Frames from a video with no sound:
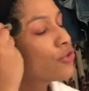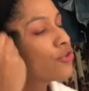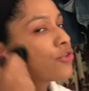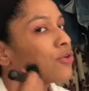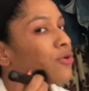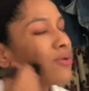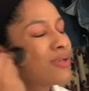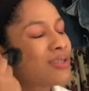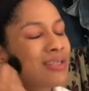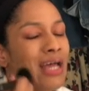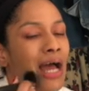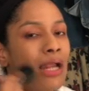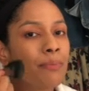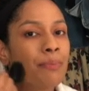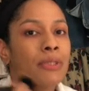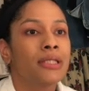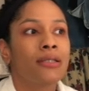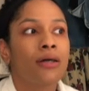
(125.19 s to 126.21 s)
to just go a
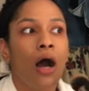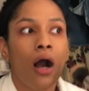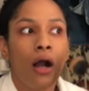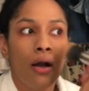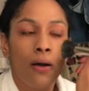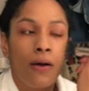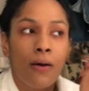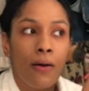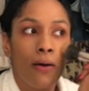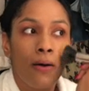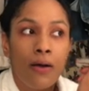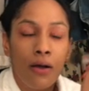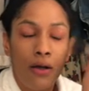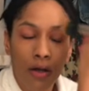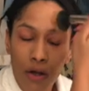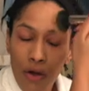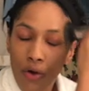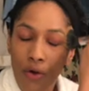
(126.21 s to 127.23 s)
tad bit darker
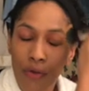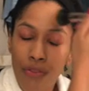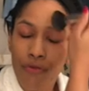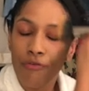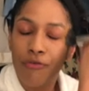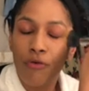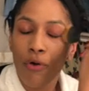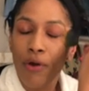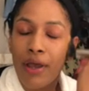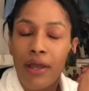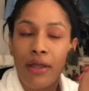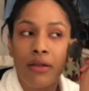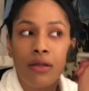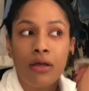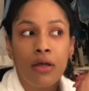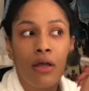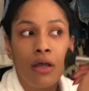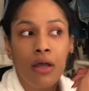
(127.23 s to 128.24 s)
on the forehead
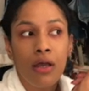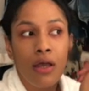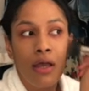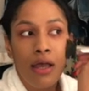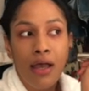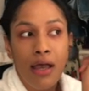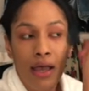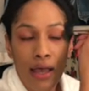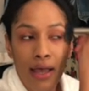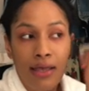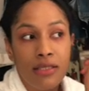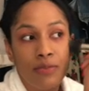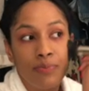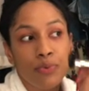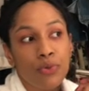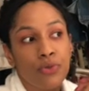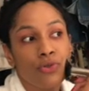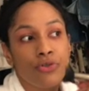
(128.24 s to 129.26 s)
as
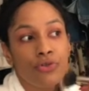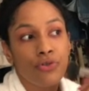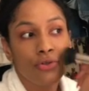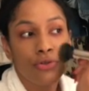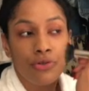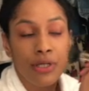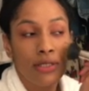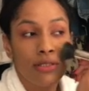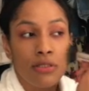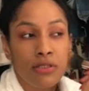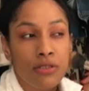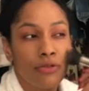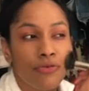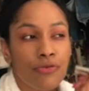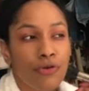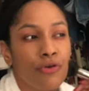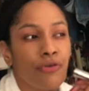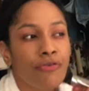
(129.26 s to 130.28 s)
opposed to the rest
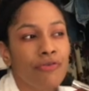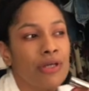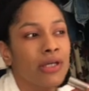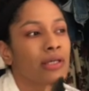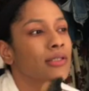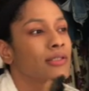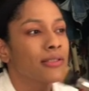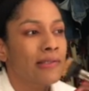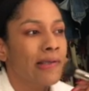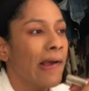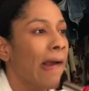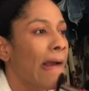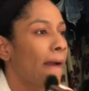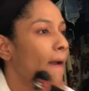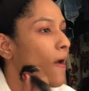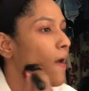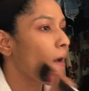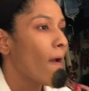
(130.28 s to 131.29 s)
of your face.
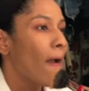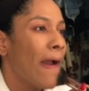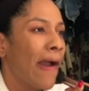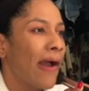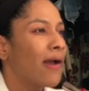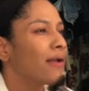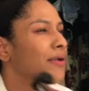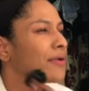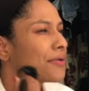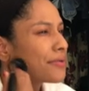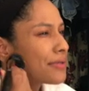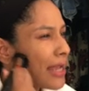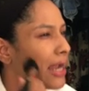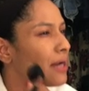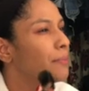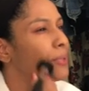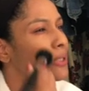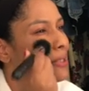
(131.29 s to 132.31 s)

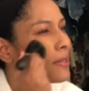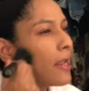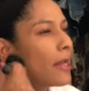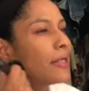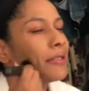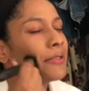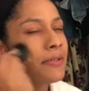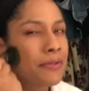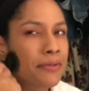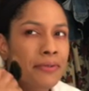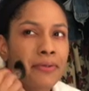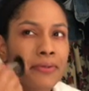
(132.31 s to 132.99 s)
Tad bit lighter.